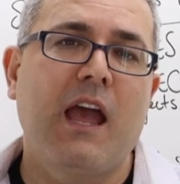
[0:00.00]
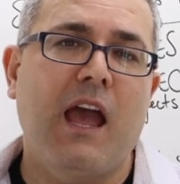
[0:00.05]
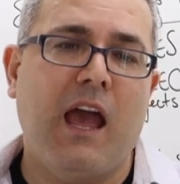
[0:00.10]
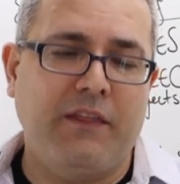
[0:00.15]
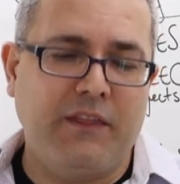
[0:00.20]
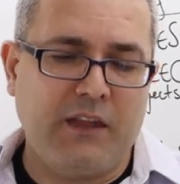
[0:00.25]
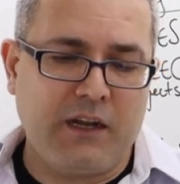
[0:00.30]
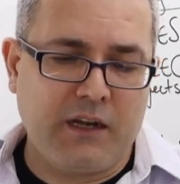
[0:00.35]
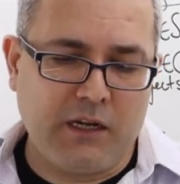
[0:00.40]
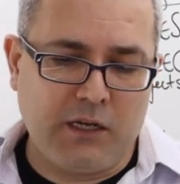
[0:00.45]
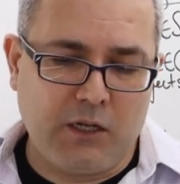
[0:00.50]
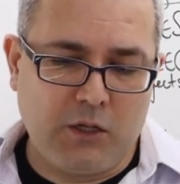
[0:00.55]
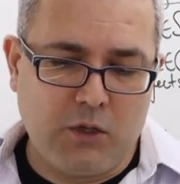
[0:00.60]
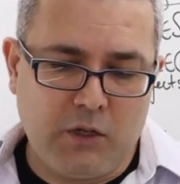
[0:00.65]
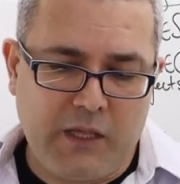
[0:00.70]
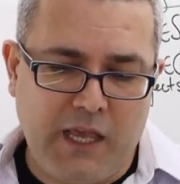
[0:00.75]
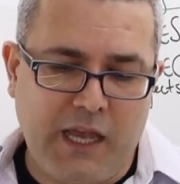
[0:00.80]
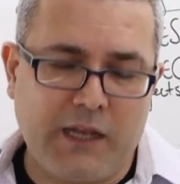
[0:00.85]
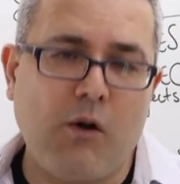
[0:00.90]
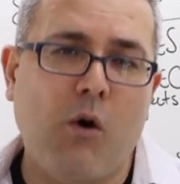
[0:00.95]
And they're going to
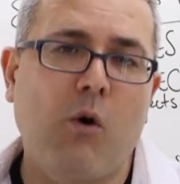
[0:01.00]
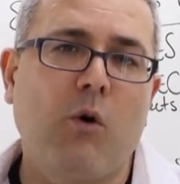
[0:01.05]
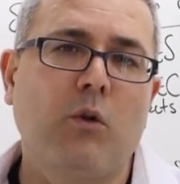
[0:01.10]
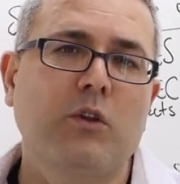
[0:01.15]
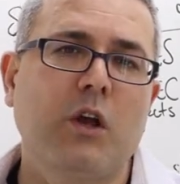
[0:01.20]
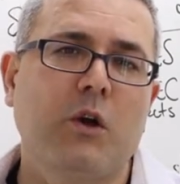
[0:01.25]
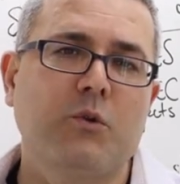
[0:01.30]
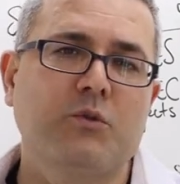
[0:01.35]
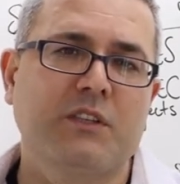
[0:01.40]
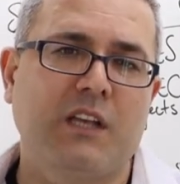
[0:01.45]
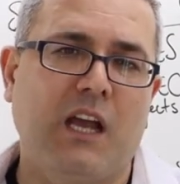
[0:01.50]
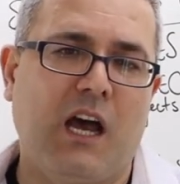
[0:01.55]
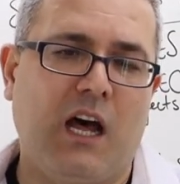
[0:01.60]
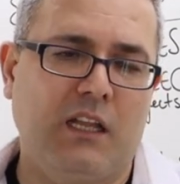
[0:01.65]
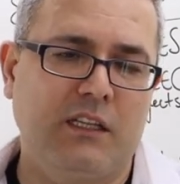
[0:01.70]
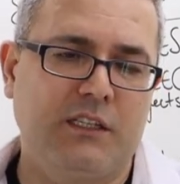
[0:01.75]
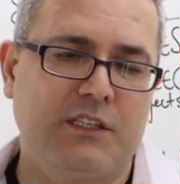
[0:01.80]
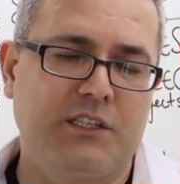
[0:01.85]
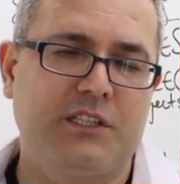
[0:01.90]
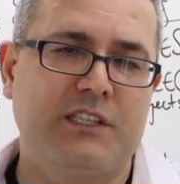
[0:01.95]
look at all those
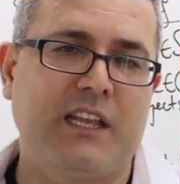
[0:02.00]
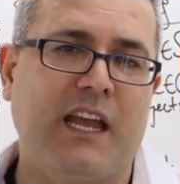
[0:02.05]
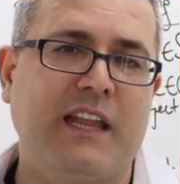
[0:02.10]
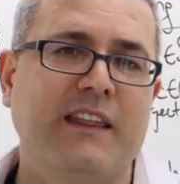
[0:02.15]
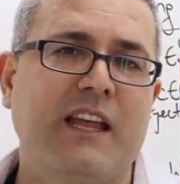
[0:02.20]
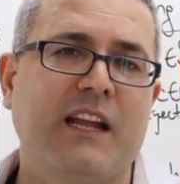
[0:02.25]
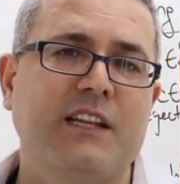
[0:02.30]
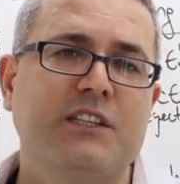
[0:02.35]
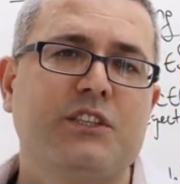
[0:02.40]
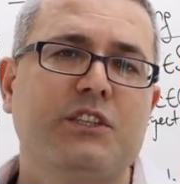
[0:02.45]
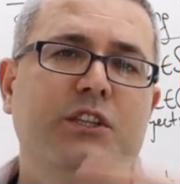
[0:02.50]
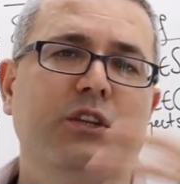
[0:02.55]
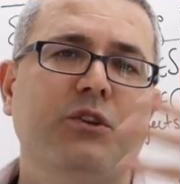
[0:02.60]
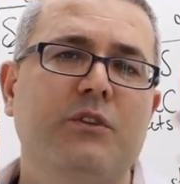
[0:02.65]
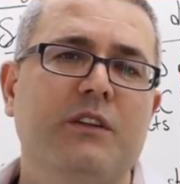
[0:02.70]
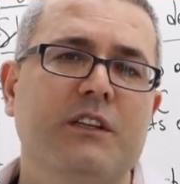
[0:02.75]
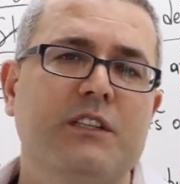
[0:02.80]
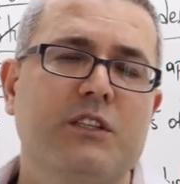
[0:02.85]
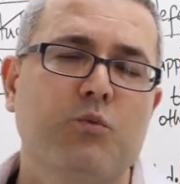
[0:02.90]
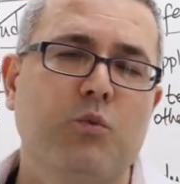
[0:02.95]
colleges, and then
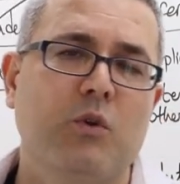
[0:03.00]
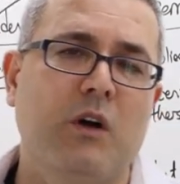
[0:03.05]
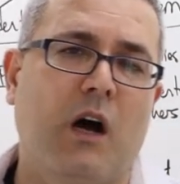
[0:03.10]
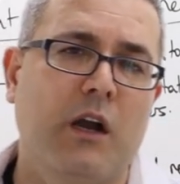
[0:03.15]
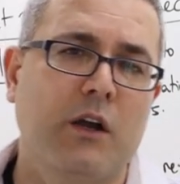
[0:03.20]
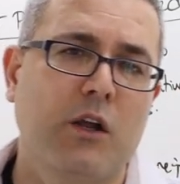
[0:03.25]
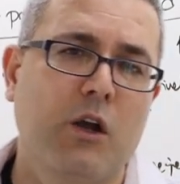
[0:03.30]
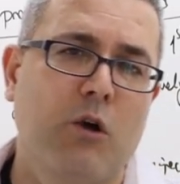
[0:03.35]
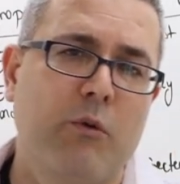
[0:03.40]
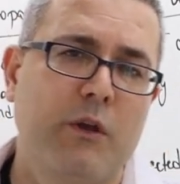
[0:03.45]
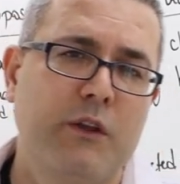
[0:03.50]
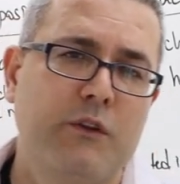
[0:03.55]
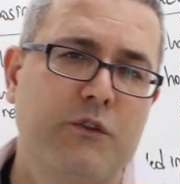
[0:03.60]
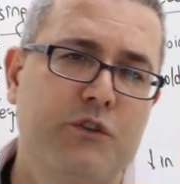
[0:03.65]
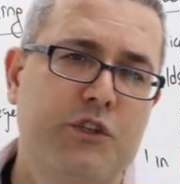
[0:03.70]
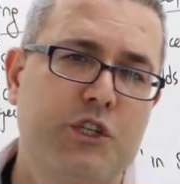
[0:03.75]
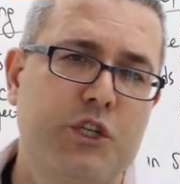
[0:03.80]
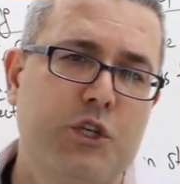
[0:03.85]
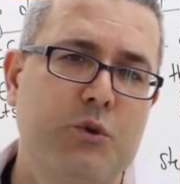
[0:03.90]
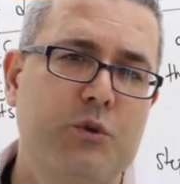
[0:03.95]
students are going
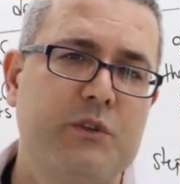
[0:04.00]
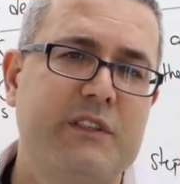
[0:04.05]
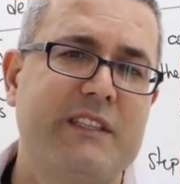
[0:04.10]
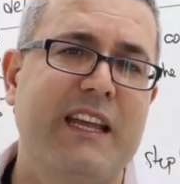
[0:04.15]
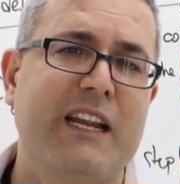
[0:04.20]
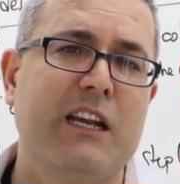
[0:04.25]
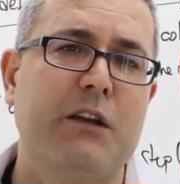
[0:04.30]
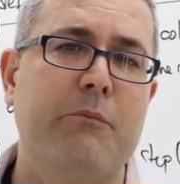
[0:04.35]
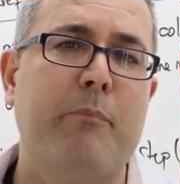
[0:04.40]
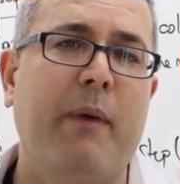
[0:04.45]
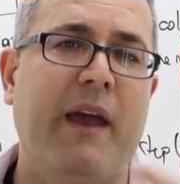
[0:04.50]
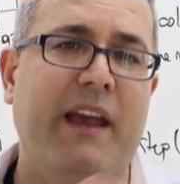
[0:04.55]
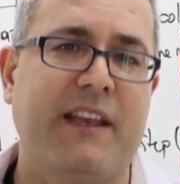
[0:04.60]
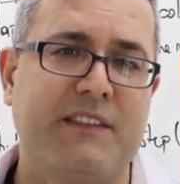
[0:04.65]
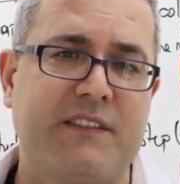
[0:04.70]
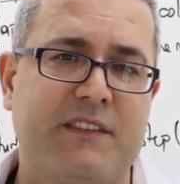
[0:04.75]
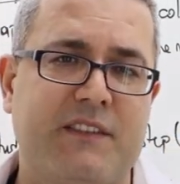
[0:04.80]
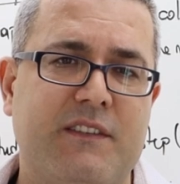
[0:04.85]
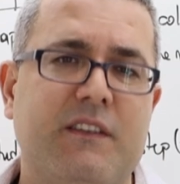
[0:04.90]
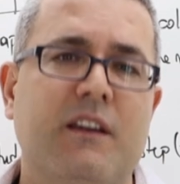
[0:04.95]
to choose their
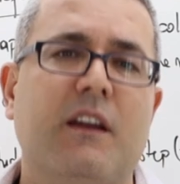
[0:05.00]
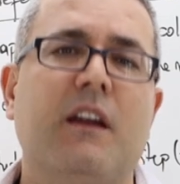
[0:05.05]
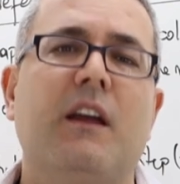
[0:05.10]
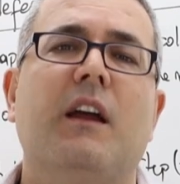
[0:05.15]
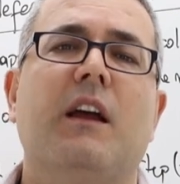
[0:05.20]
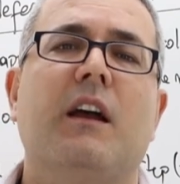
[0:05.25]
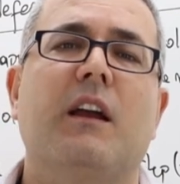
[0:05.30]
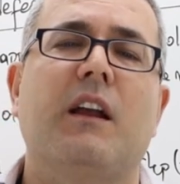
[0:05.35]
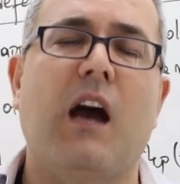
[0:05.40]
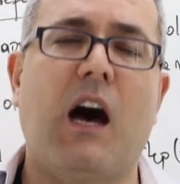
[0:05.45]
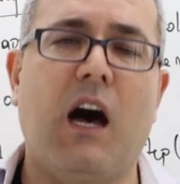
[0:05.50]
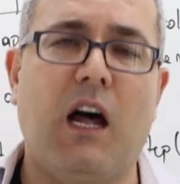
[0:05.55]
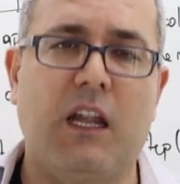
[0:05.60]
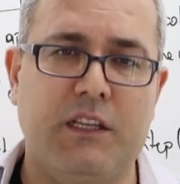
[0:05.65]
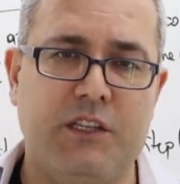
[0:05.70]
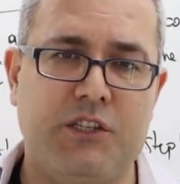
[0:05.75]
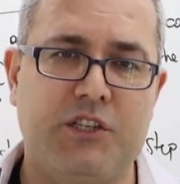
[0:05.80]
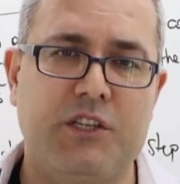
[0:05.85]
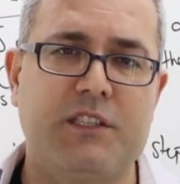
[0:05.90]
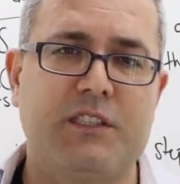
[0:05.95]
best
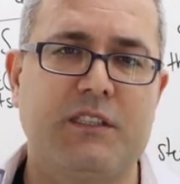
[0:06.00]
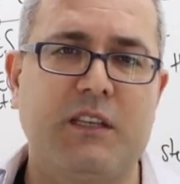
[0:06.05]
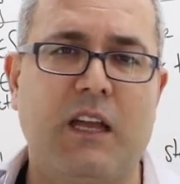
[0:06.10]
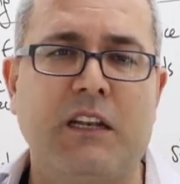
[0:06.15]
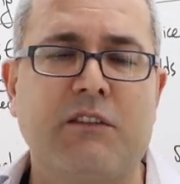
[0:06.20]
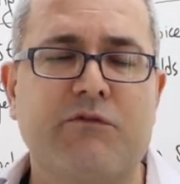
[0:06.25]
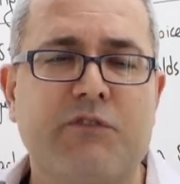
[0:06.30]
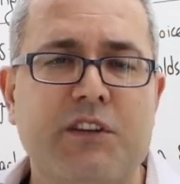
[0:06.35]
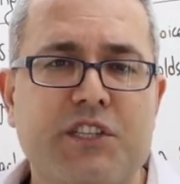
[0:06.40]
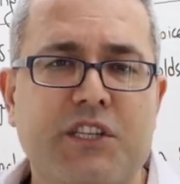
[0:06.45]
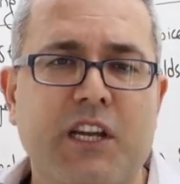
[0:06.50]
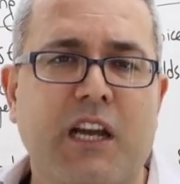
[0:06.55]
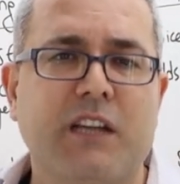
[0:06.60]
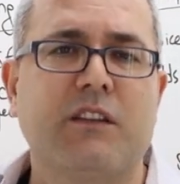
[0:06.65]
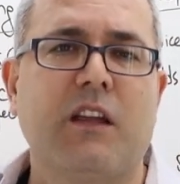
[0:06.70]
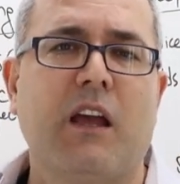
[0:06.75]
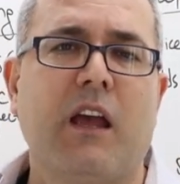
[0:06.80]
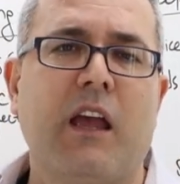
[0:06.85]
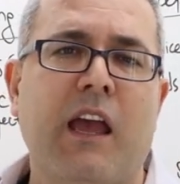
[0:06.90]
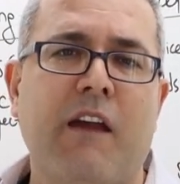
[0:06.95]
colleges and
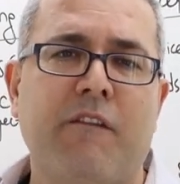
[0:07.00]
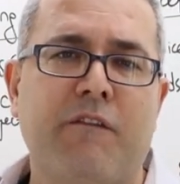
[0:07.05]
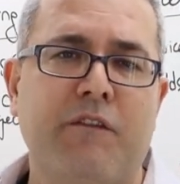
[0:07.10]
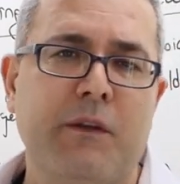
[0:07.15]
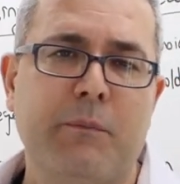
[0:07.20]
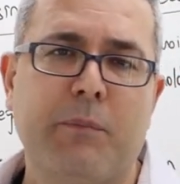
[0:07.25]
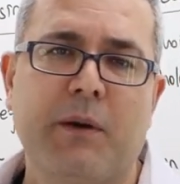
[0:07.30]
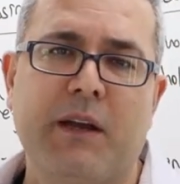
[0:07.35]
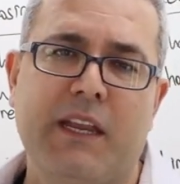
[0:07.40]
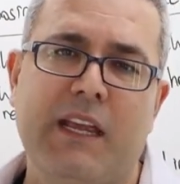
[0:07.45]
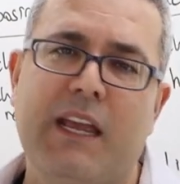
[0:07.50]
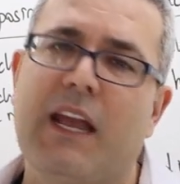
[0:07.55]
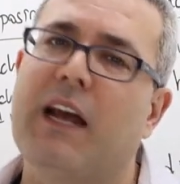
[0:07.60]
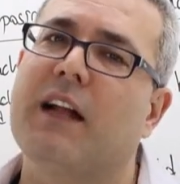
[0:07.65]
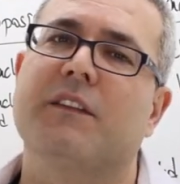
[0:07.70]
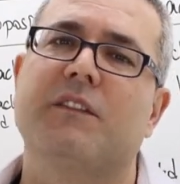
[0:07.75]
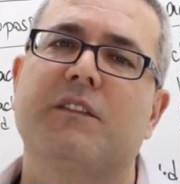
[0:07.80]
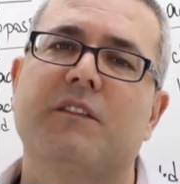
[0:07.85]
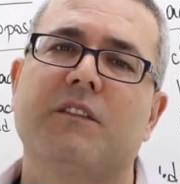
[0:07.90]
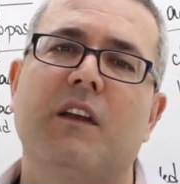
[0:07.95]
reject everybody
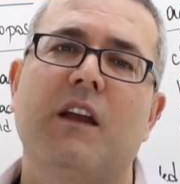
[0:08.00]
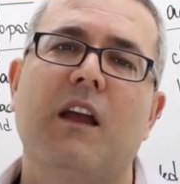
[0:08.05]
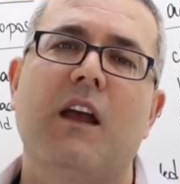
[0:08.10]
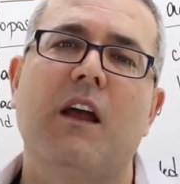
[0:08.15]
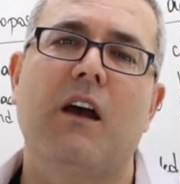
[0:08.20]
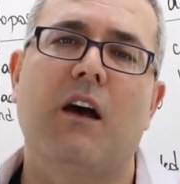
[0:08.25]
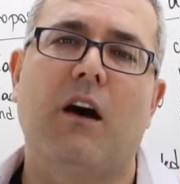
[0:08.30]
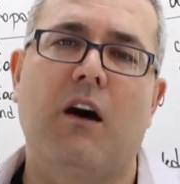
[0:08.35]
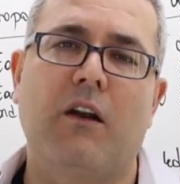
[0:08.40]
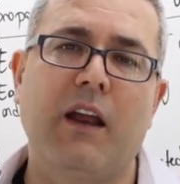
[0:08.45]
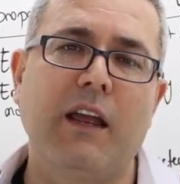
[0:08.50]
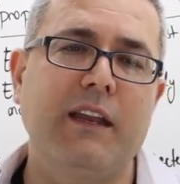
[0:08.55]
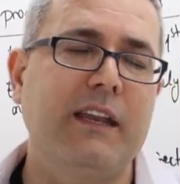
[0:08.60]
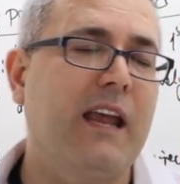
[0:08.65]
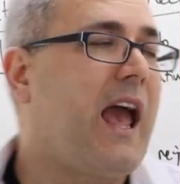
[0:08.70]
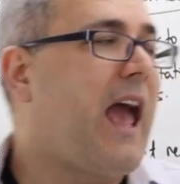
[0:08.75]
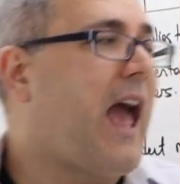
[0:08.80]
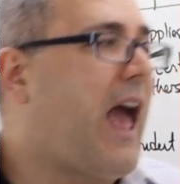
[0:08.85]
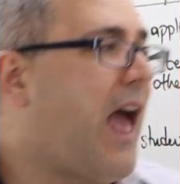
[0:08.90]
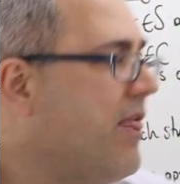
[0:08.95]
else. All right?
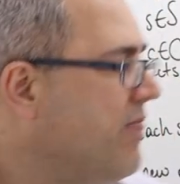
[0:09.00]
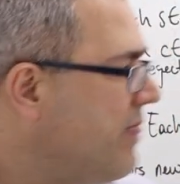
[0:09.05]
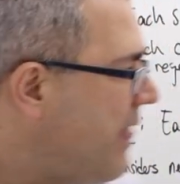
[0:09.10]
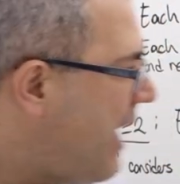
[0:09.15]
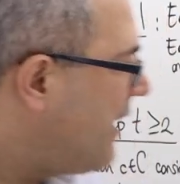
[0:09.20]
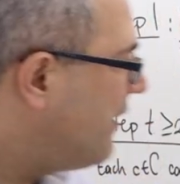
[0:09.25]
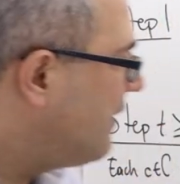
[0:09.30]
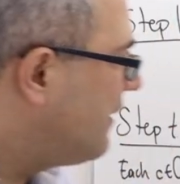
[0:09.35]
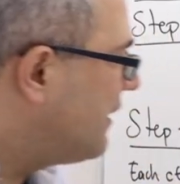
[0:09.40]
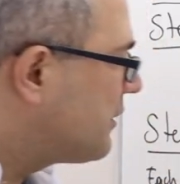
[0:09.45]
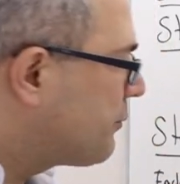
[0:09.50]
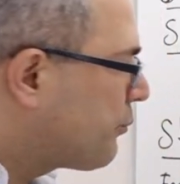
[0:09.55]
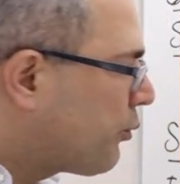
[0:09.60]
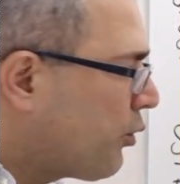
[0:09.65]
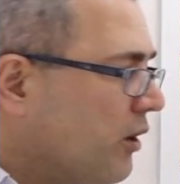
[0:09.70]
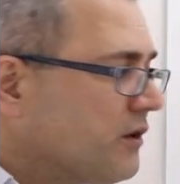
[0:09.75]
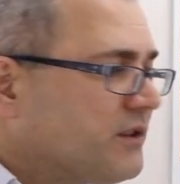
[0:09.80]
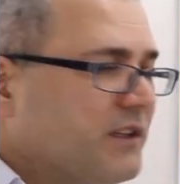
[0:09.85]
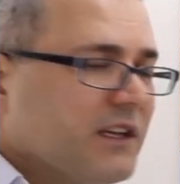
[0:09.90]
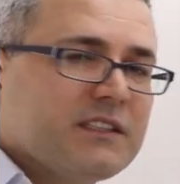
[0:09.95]
And then this
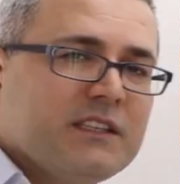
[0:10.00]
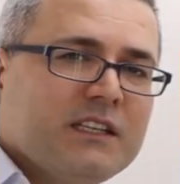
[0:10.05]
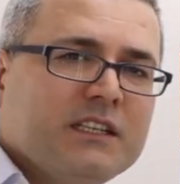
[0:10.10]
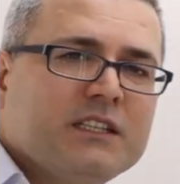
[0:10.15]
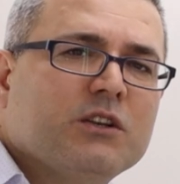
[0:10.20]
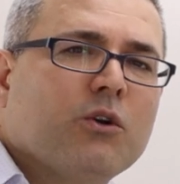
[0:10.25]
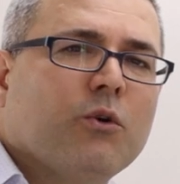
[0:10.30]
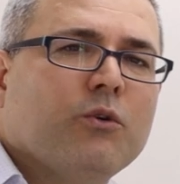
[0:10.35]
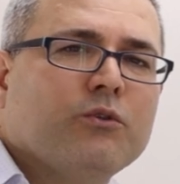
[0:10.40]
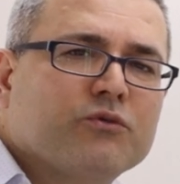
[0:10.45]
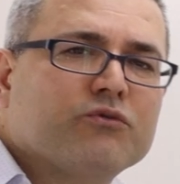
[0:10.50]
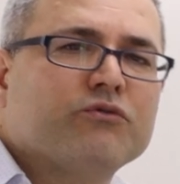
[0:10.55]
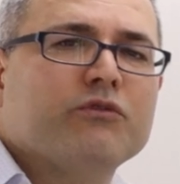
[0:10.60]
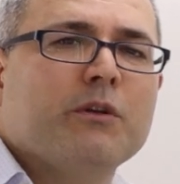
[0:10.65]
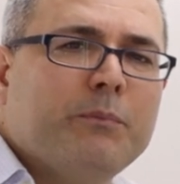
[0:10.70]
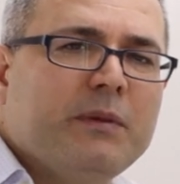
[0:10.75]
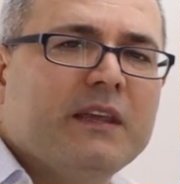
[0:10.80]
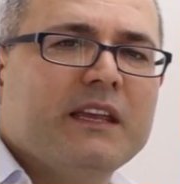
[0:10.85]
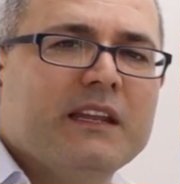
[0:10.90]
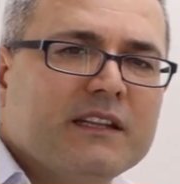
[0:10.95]
process is going to
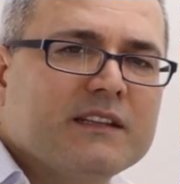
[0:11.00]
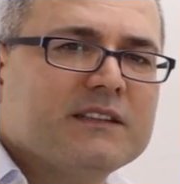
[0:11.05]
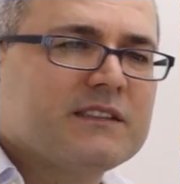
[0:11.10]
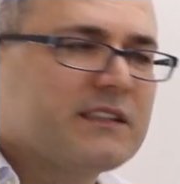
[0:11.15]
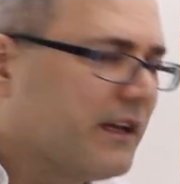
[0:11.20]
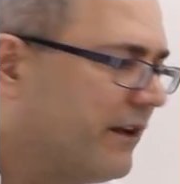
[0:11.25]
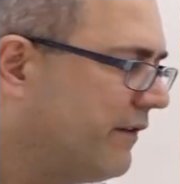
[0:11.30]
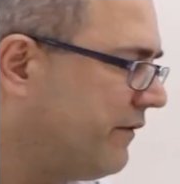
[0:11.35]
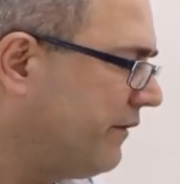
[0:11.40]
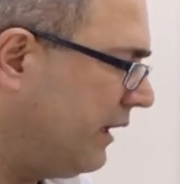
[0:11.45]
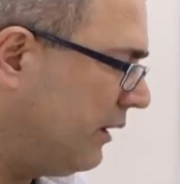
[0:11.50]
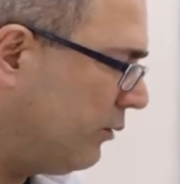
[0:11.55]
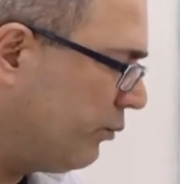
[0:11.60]
repeat itself.